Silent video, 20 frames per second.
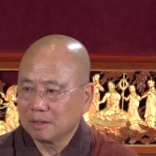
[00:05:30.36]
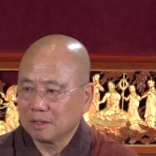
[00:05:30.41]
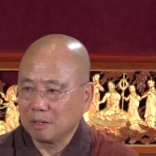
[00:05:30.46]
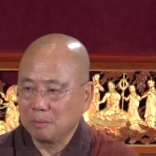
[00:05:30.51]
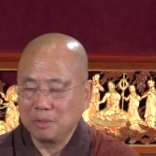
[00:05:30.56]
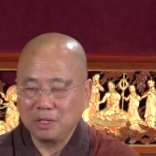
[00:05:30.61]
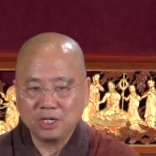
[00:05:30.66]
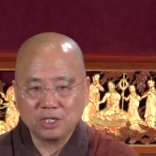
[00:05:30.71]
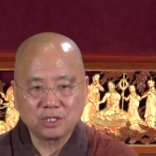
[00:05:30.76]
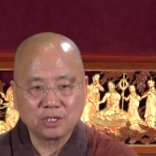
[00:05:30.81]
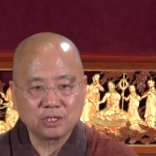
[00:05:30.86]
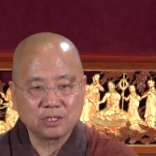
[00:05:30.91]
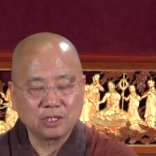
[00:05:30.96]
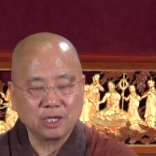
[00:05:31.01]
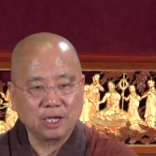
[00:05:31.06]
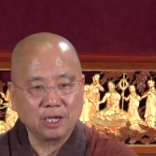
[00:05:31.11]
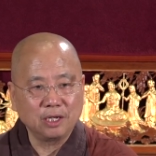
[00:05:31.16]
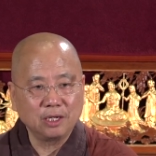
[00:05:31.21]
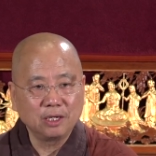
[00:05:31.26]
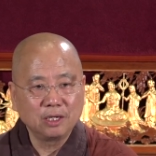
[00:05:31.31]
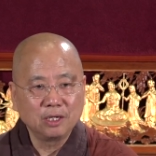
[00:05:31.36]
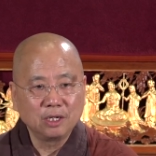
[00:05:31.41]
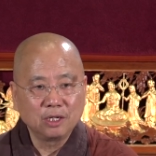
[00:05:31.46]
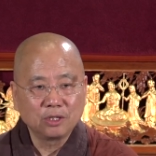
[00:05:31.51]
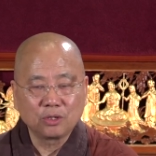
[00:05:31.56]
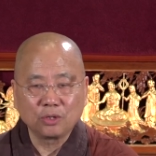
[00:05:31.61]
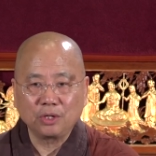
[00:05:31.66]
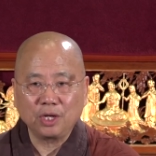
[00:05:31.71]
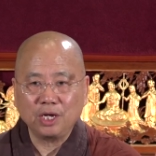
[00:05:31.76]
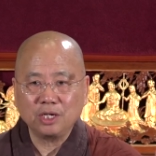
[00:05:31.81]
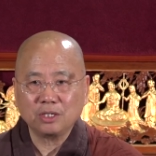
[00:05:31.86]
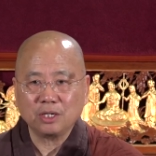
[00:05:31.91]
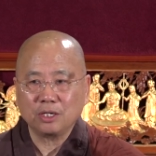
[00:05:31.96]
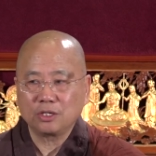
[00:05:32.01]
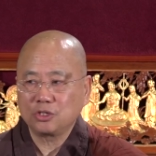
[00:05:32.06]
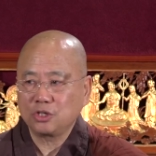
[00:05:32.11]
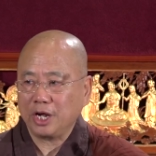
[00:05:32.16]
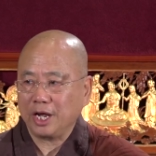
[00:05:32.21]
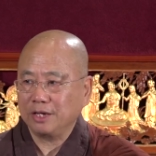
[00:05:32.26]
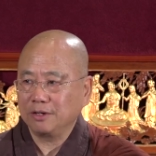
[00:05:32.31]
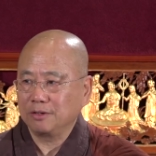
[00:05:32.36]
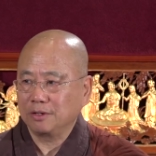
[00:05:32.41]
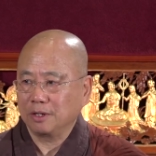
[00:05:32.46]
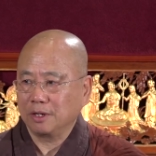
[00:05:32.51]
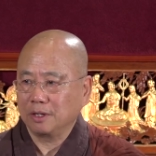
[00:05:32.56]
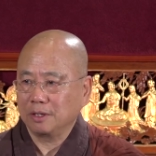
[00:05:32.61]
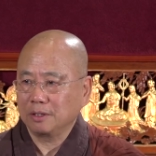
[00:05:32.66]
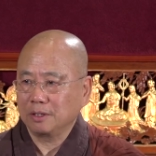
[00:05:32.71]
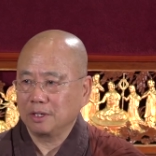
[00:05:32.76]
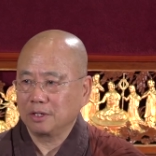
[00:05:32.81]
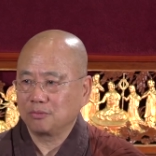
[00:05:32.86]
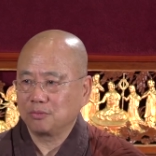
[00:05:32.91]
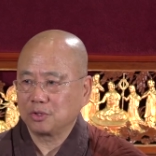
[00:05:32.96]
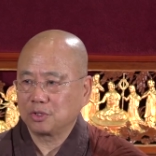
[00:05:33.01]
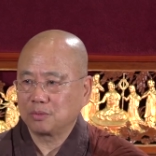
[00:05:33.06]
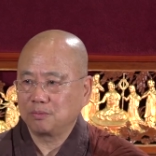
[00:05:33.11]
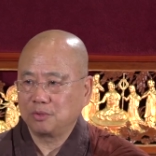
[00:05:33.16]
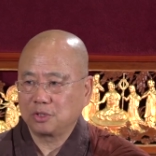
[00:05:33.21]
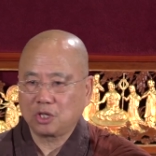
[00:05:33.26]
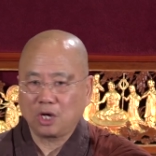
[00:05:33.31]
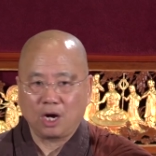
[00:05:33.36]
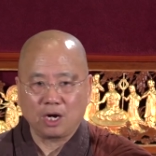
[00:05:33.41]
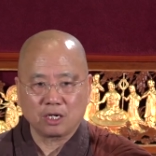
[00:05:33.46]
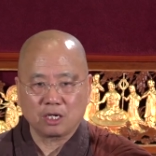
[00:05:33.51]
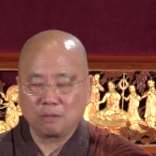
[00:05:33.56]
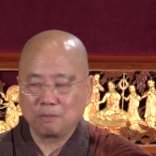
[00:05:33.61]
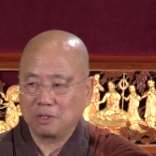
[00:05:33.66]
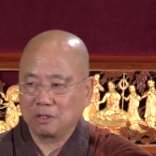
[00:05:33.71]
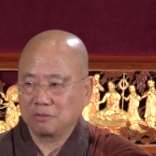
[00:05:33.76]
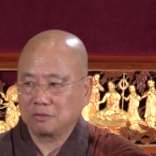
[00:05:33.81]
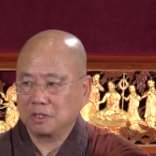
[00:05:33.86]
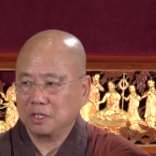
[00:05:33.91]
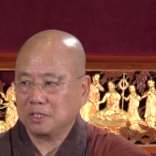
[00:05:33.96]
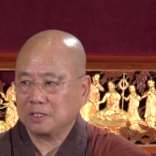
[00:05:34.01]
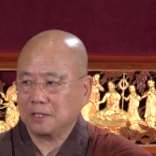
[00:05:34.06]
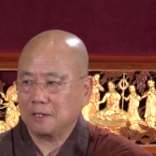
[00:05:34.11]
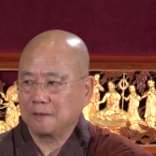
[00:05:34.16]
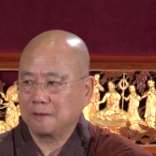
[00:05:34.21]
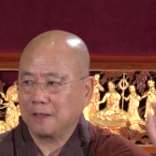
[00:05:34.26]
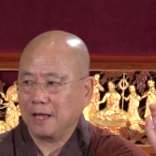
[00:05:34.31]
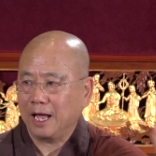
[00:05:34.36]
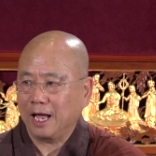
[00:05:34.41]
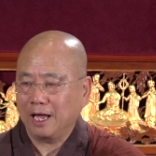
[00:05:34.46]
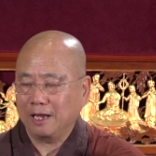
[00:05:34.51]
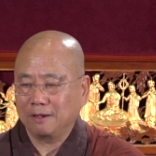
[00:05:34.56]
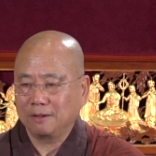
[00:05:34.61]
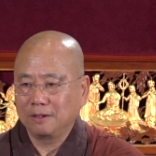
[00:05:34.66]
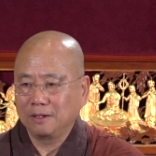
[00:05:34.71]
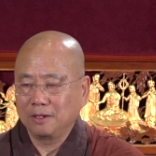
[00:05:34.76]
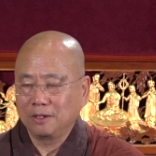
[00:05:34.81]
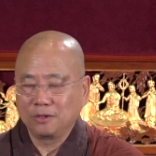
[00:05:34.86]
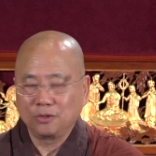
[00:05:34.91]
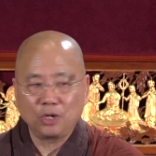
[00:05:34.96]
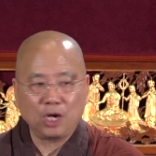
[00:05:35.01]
the minister, say, today's agenda is we're talking about this and that.